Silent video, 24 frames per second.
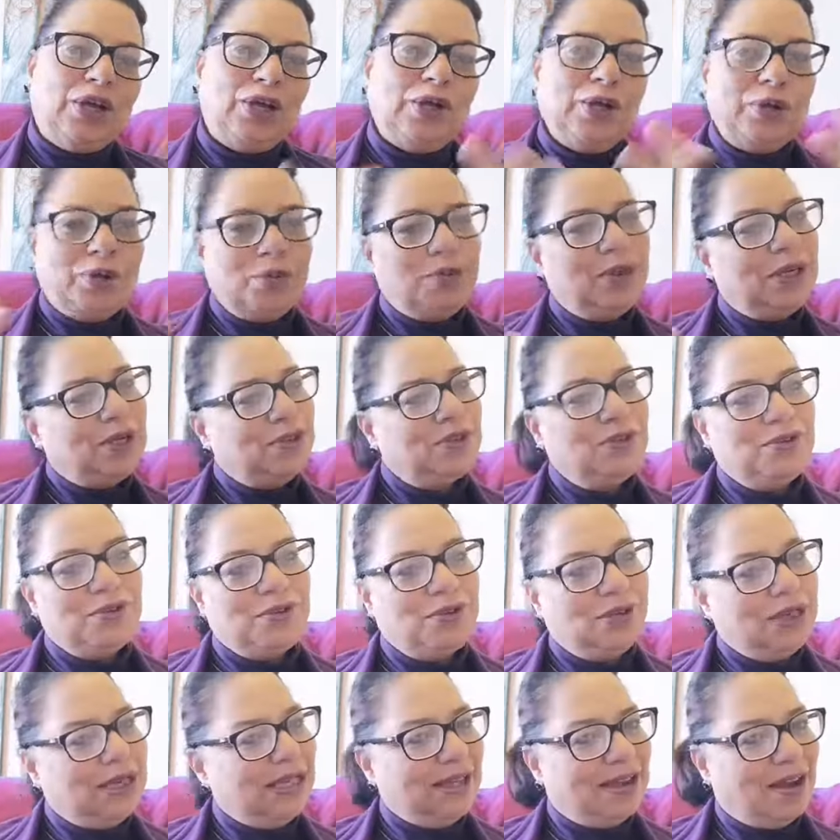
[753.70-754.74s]
who we
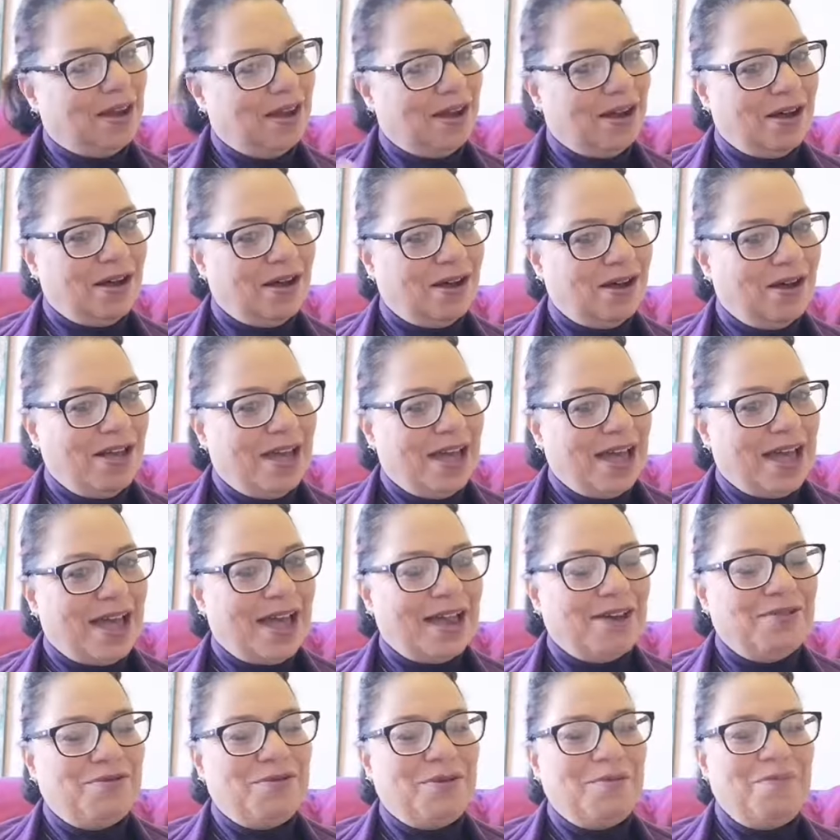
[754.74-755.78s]
truly are,
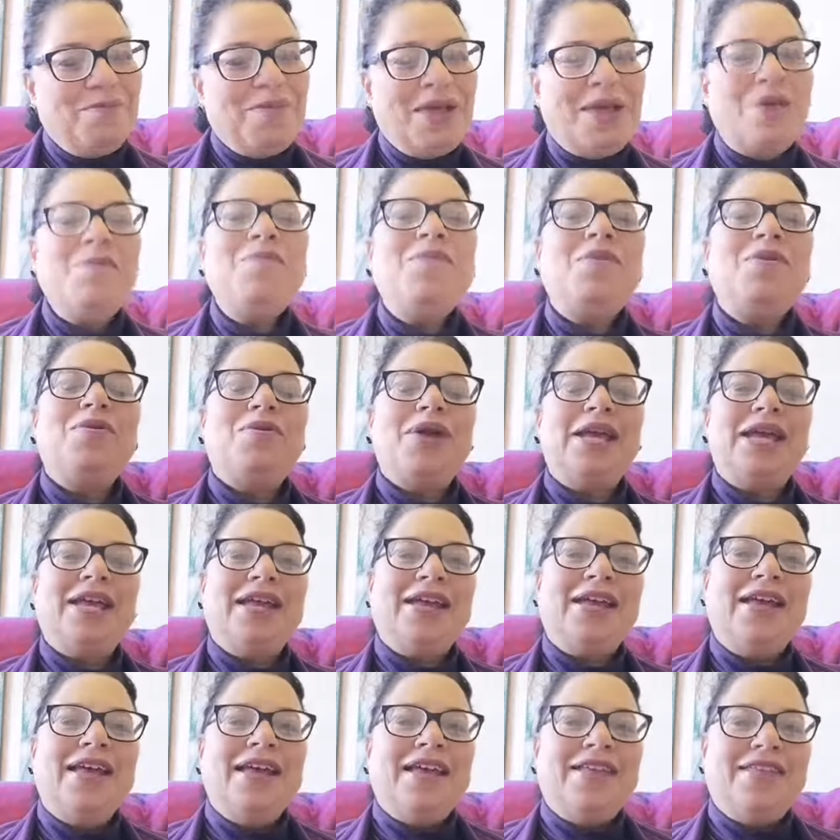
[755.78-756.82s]
and
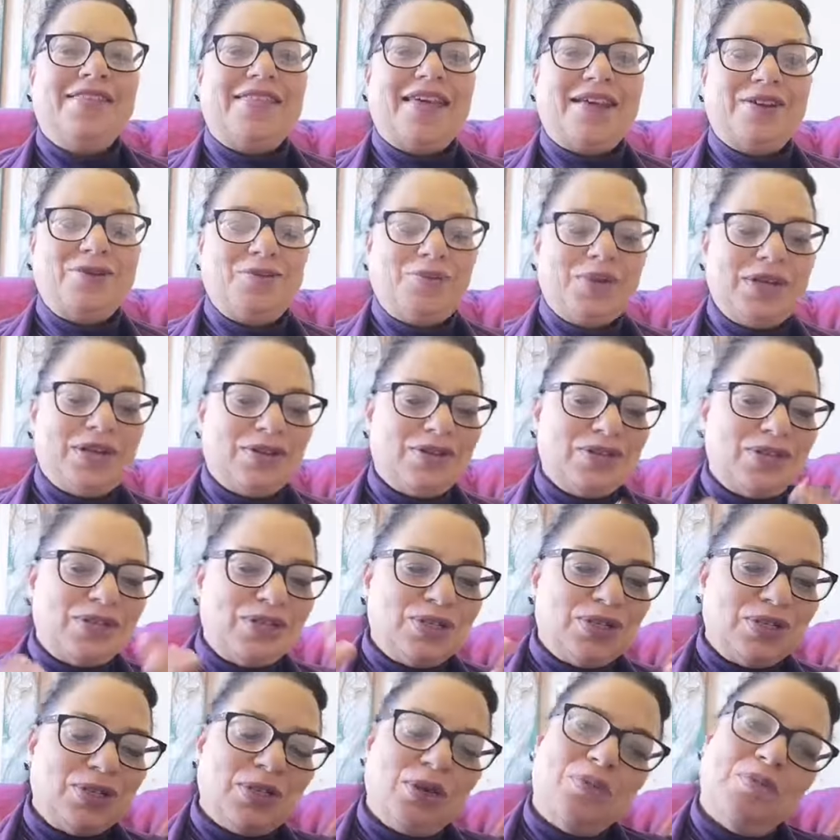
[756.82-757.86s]
remembering that we are
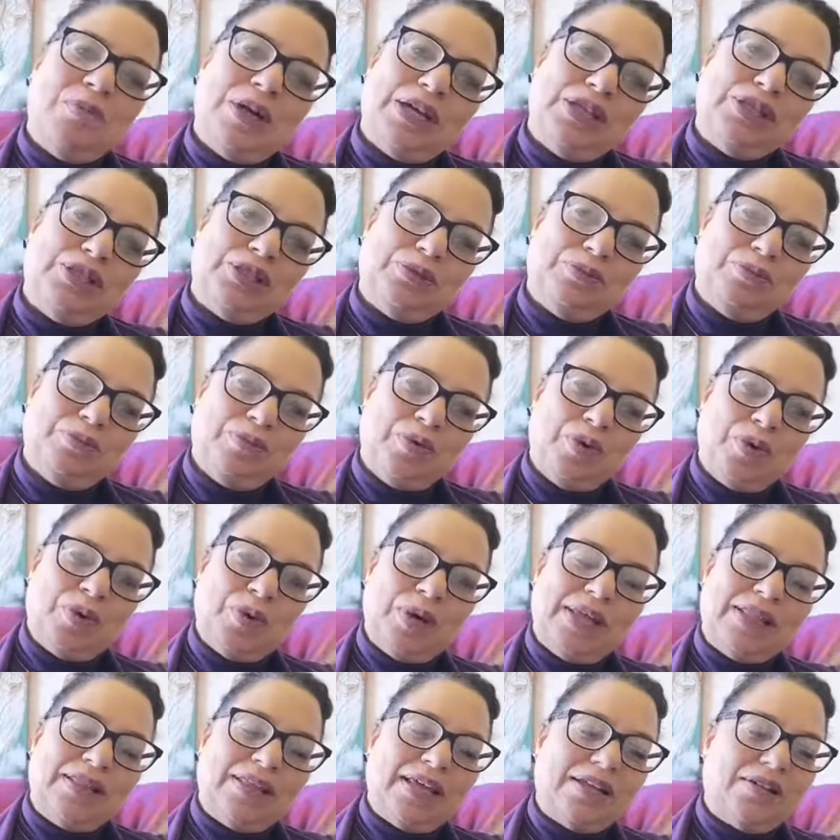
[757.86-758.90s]
so much more
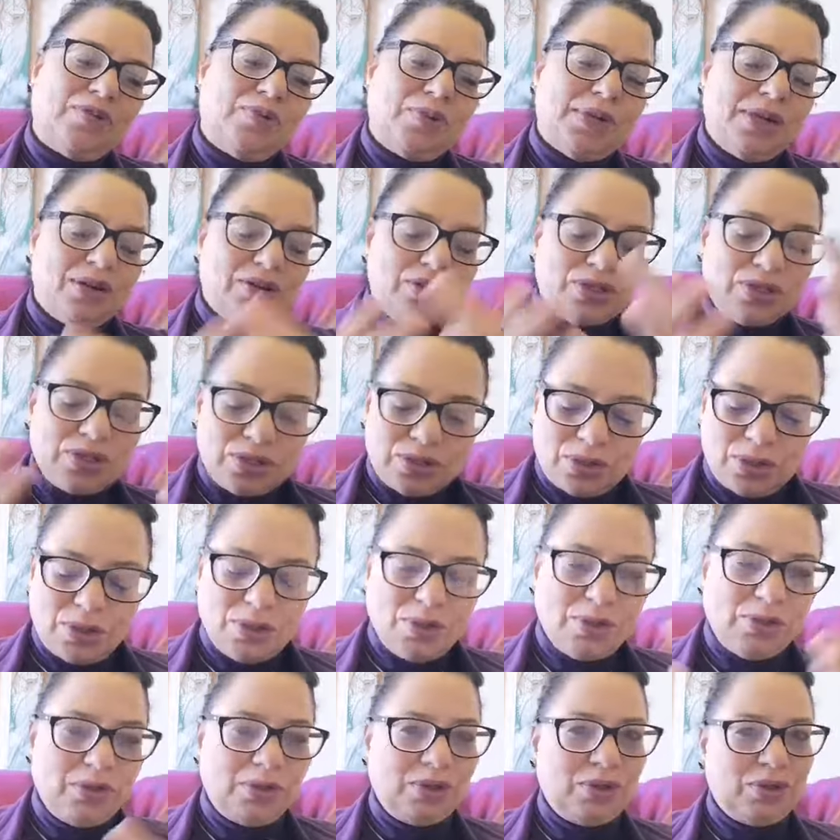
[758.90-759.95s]
and that we are
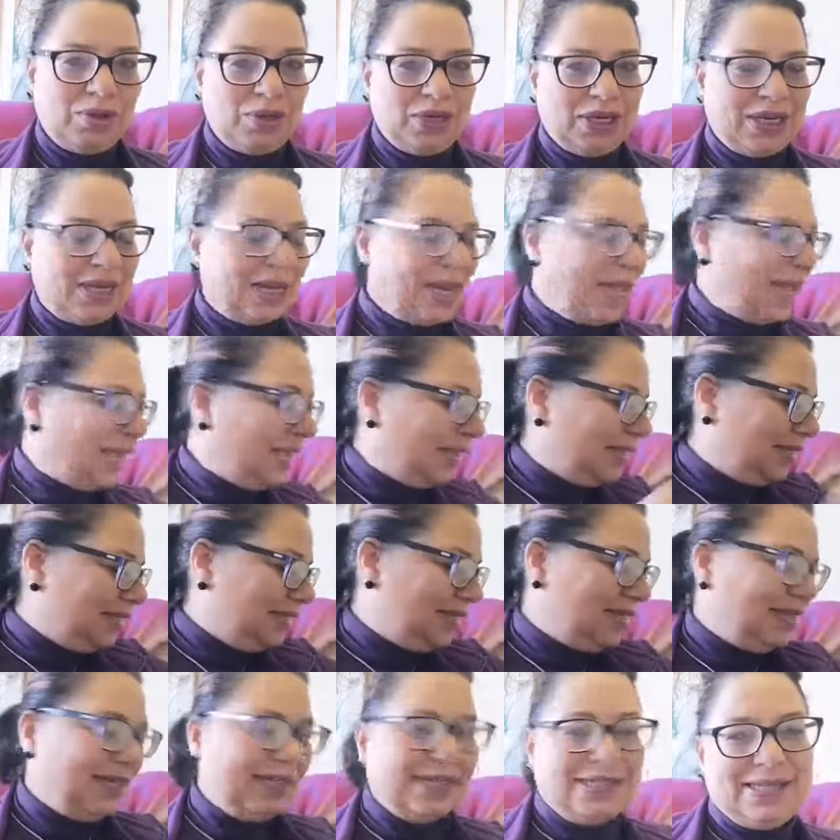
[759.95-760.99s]
so
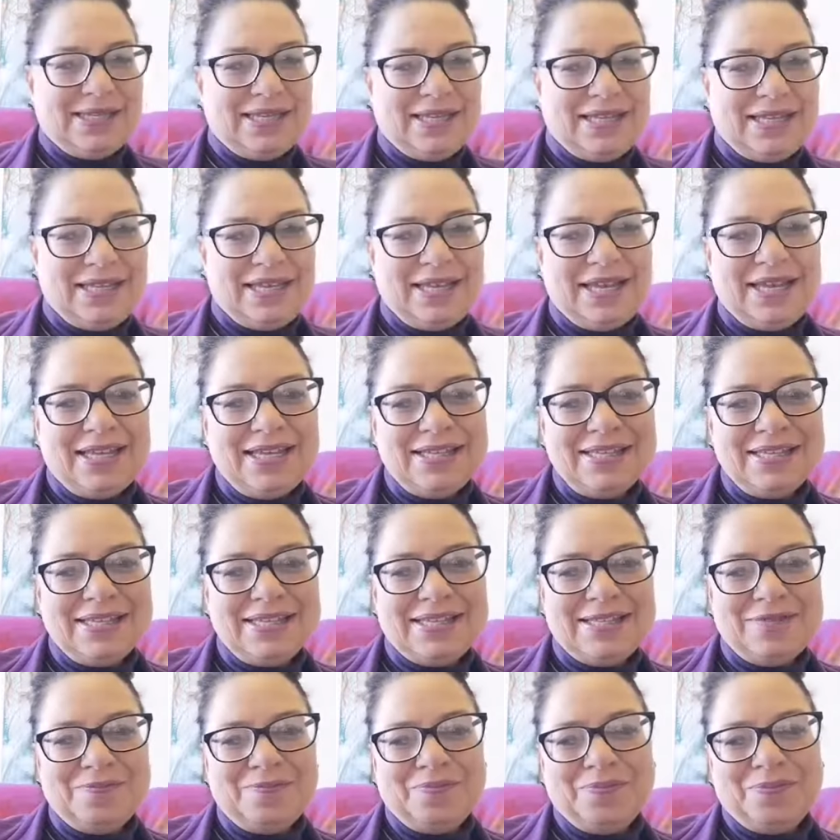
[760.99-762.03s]
connected.
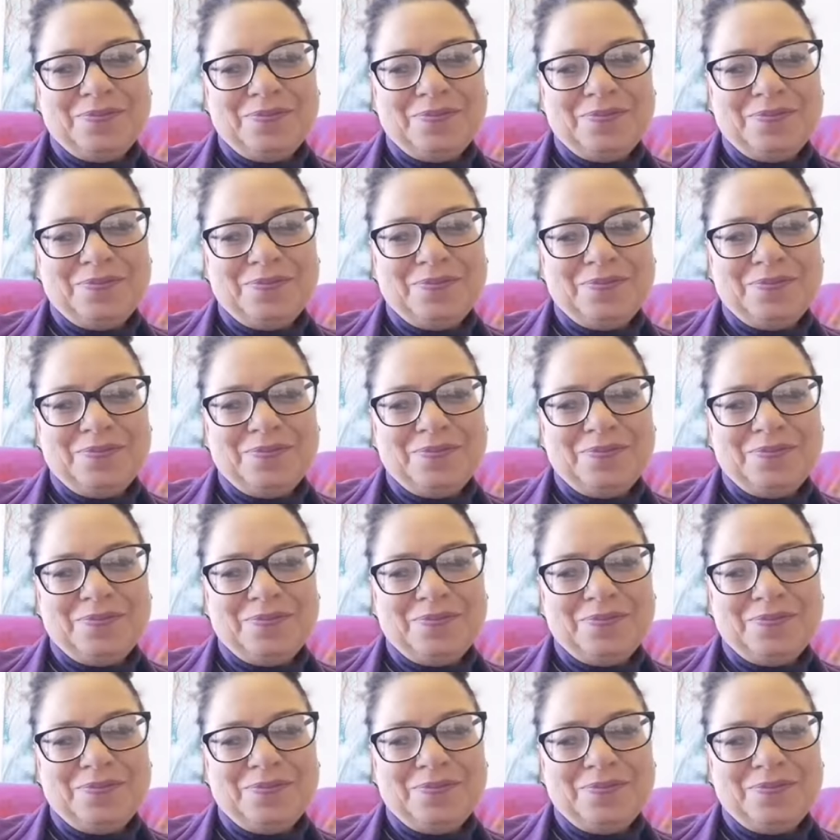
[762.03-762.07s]
Yes.